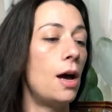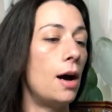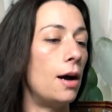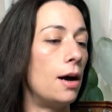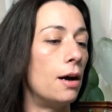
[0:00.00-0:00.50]

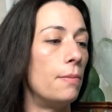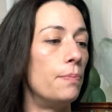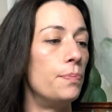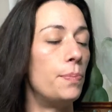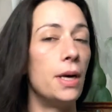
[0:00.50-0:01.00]

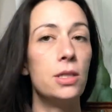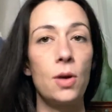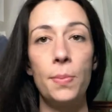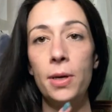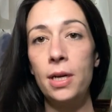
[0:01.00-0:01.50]
So I
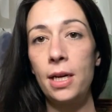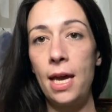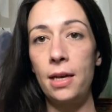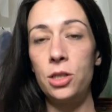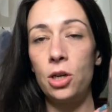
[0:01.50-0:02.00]
put it in a
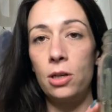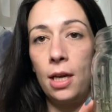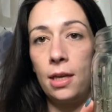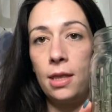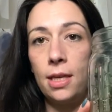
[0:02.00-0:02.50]
canning jar
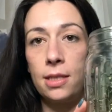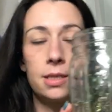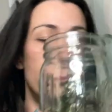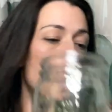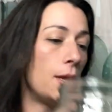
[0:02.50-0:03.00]
like this.
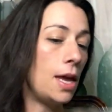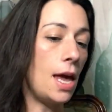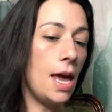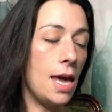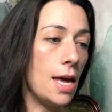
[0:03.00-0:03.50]

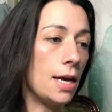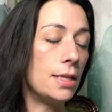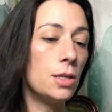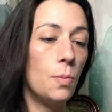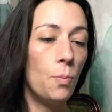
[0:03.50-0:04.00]
And
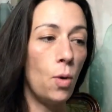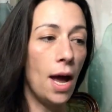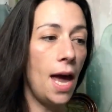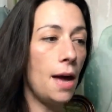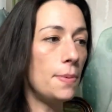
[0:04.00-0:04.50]
what
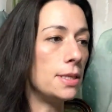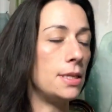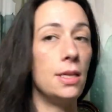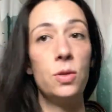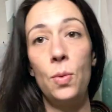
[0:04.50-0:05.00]
happens
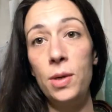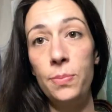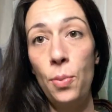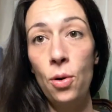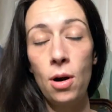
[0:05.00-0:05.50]
is when we
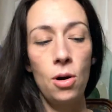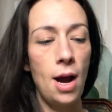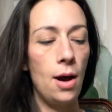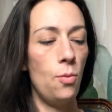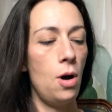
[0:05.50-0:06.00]
pour
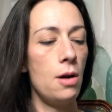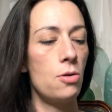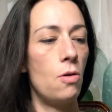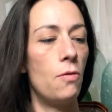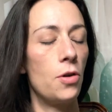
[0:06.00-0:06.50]
hot water
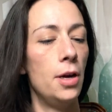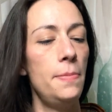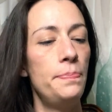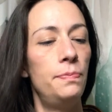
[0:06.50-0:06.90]
over it,